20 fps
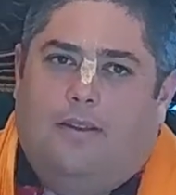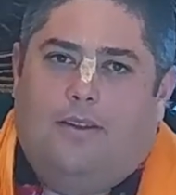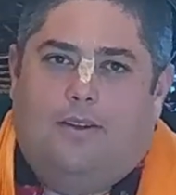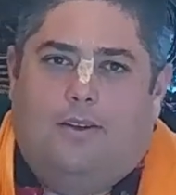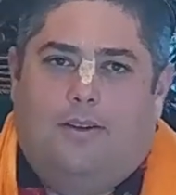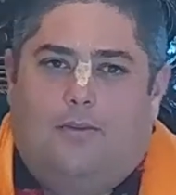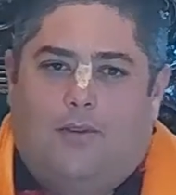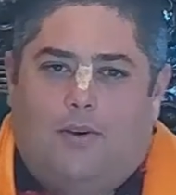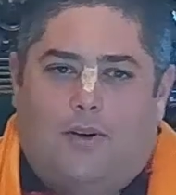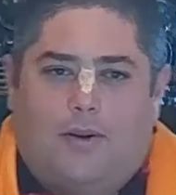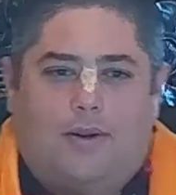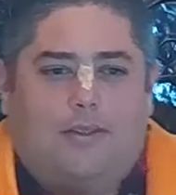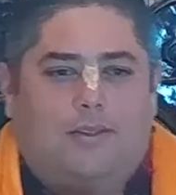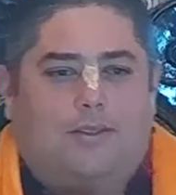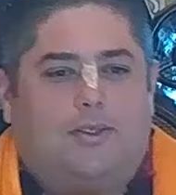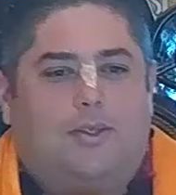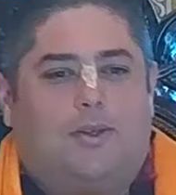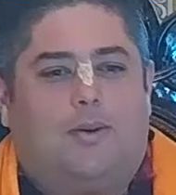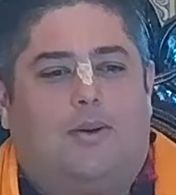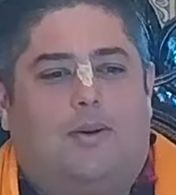the
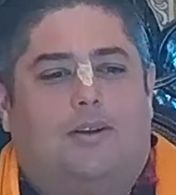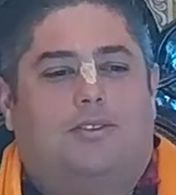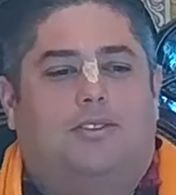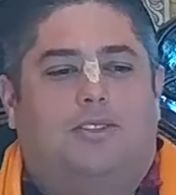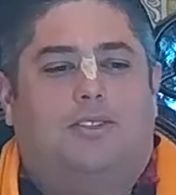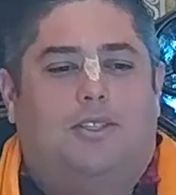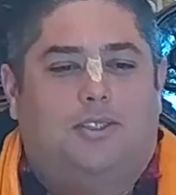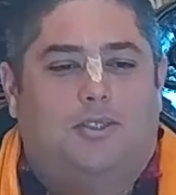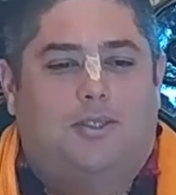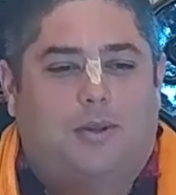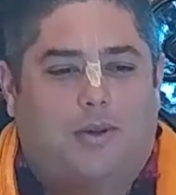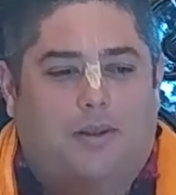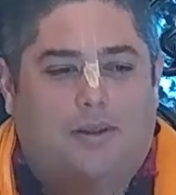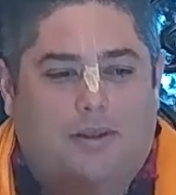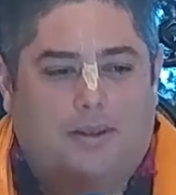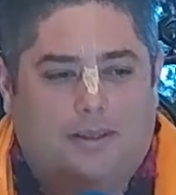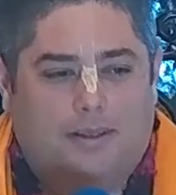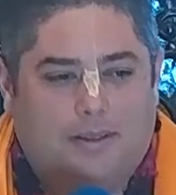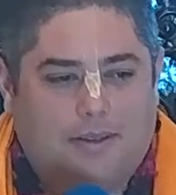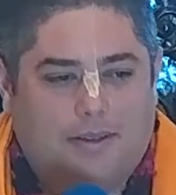devotees who are
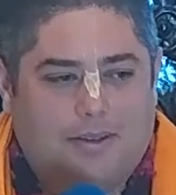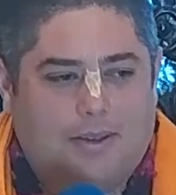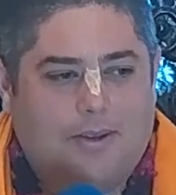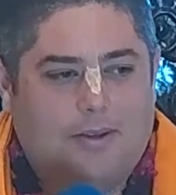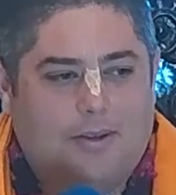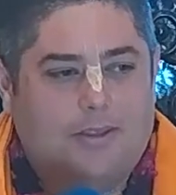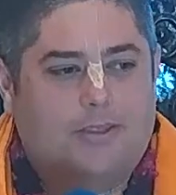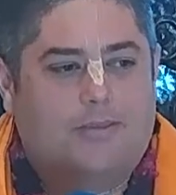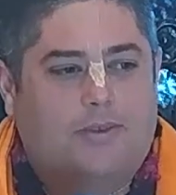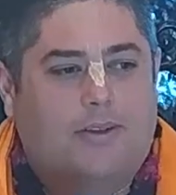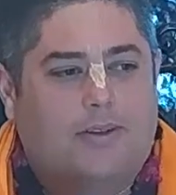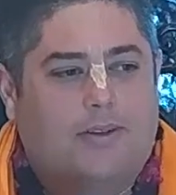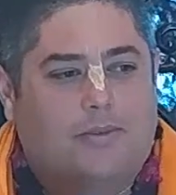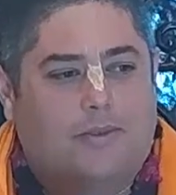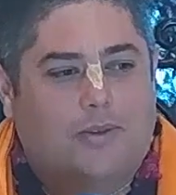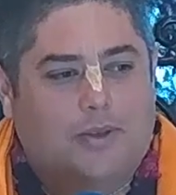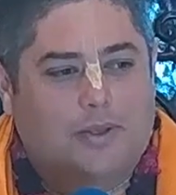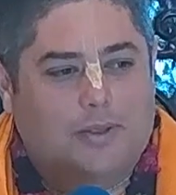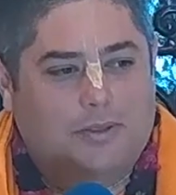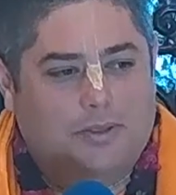situated at the lotus feet
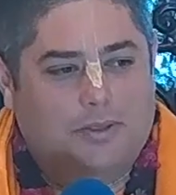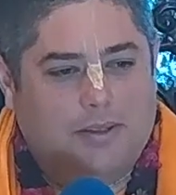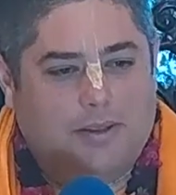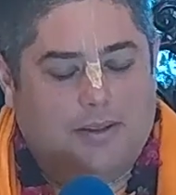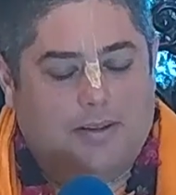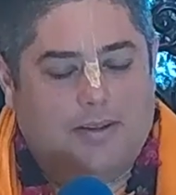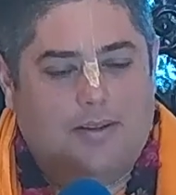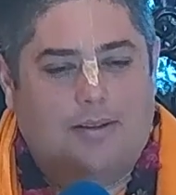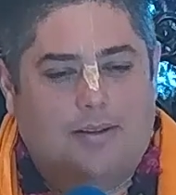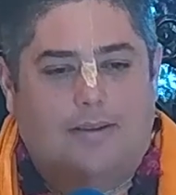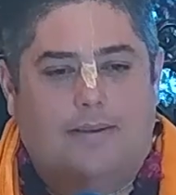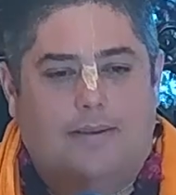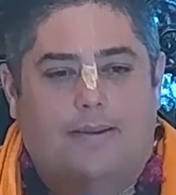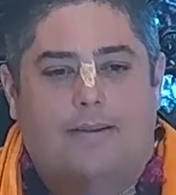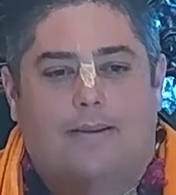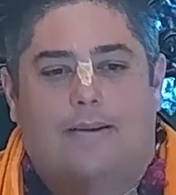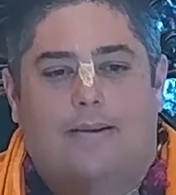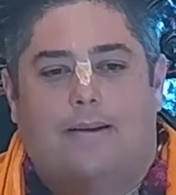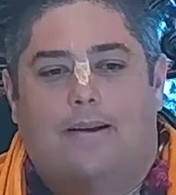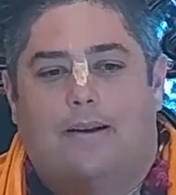of Krishna,
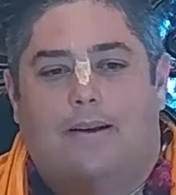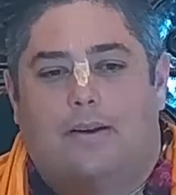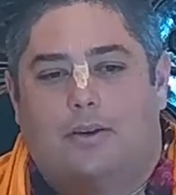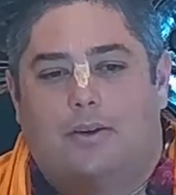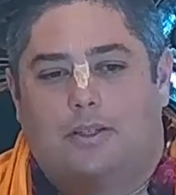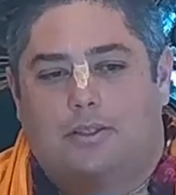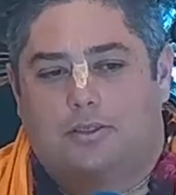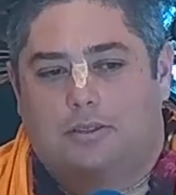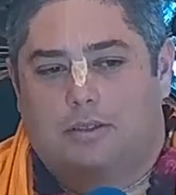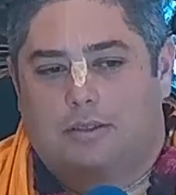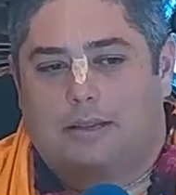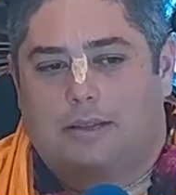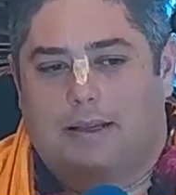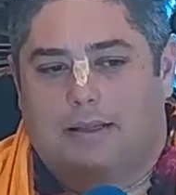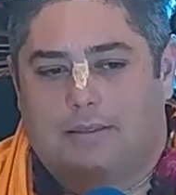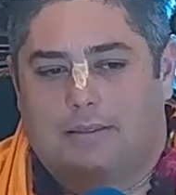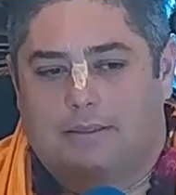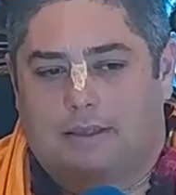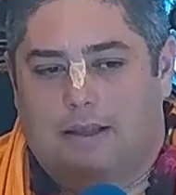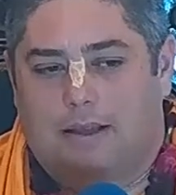uh, Krishna
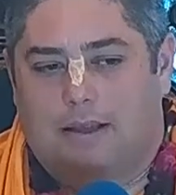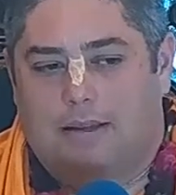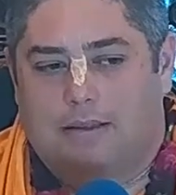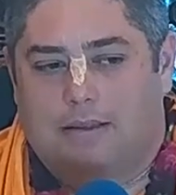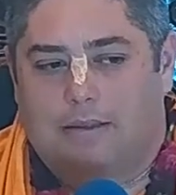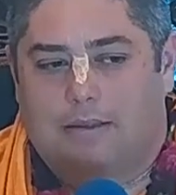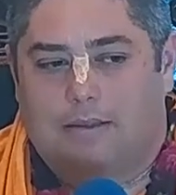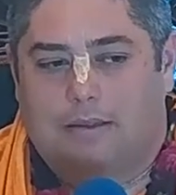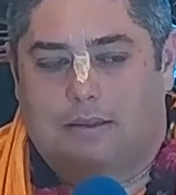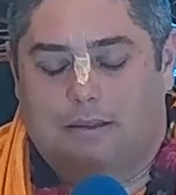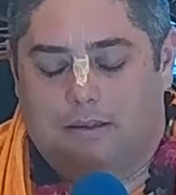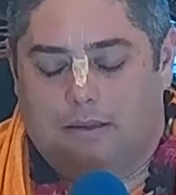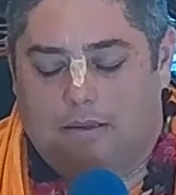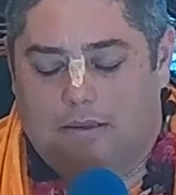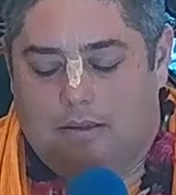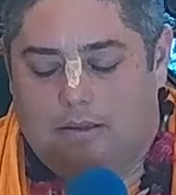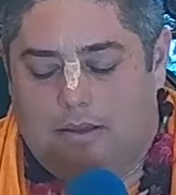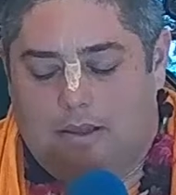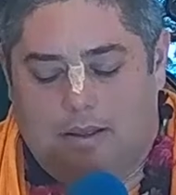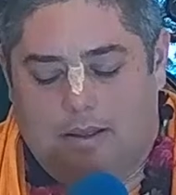takes that,
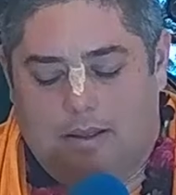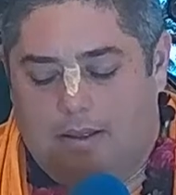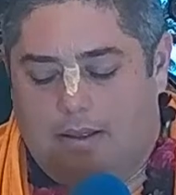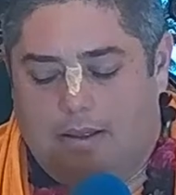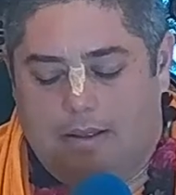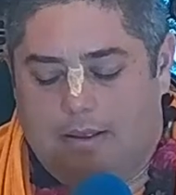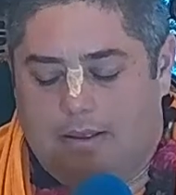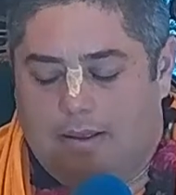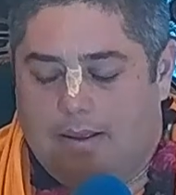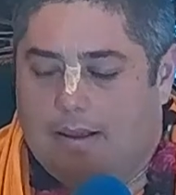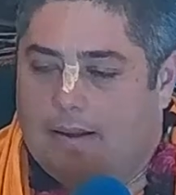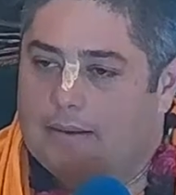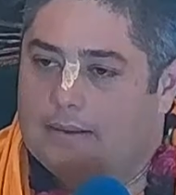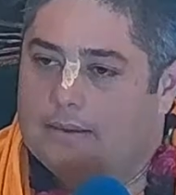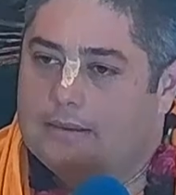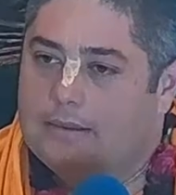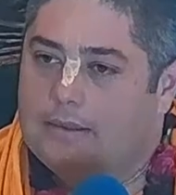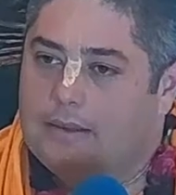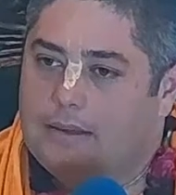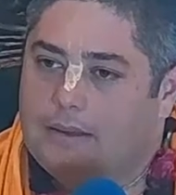that he, he
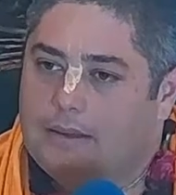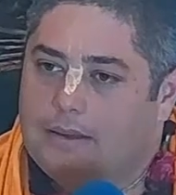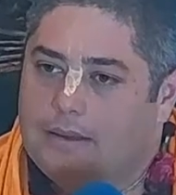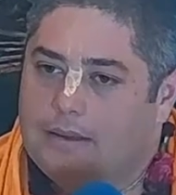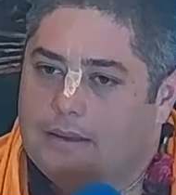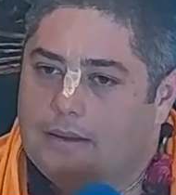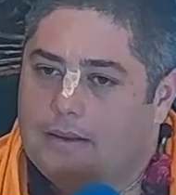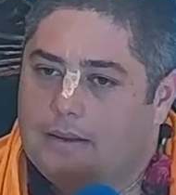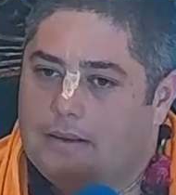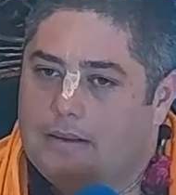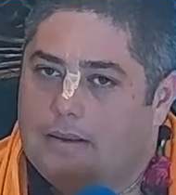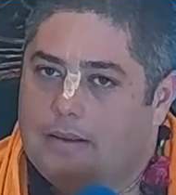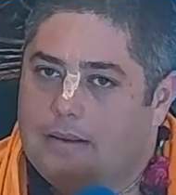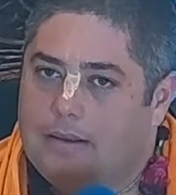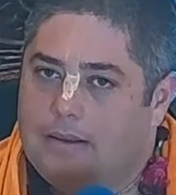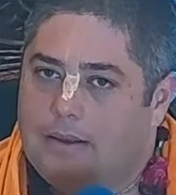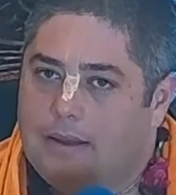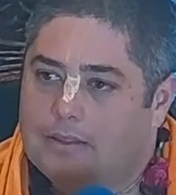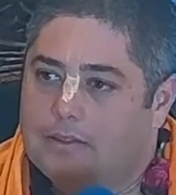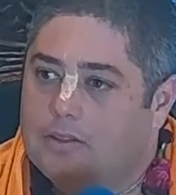can't, he,
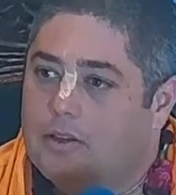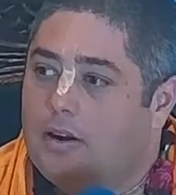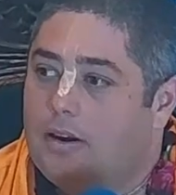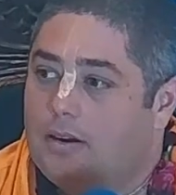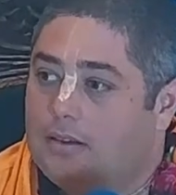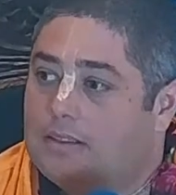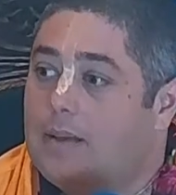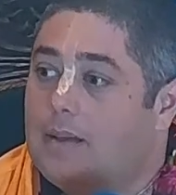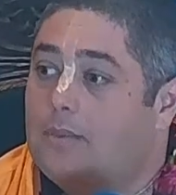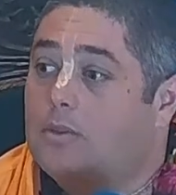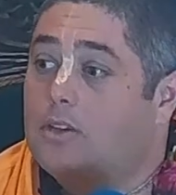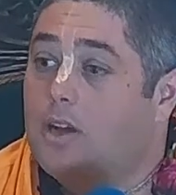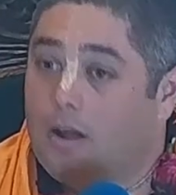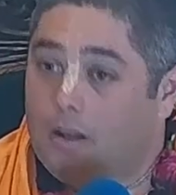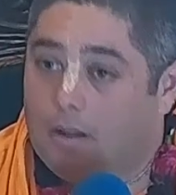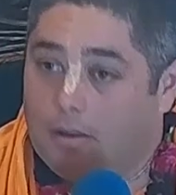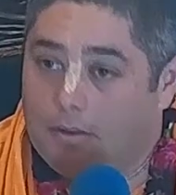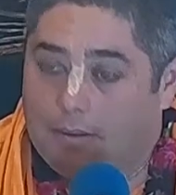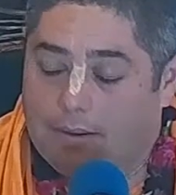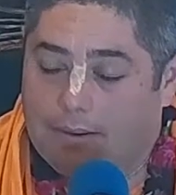he has a hard time
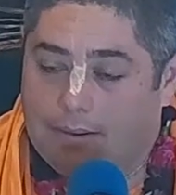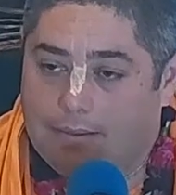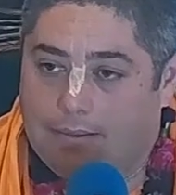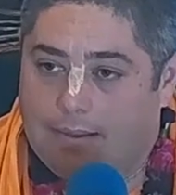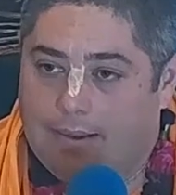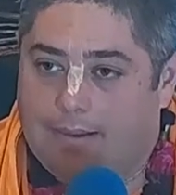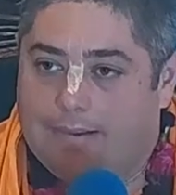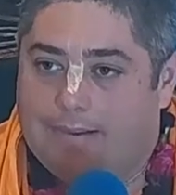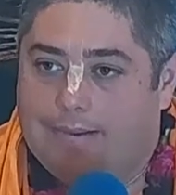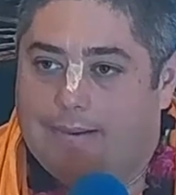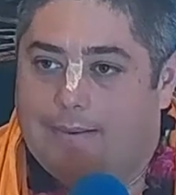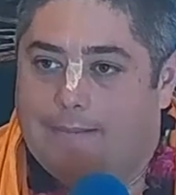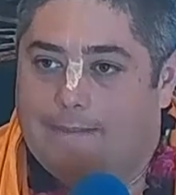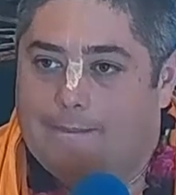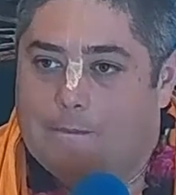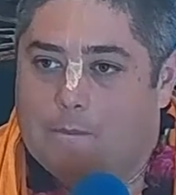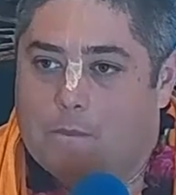tolerating that.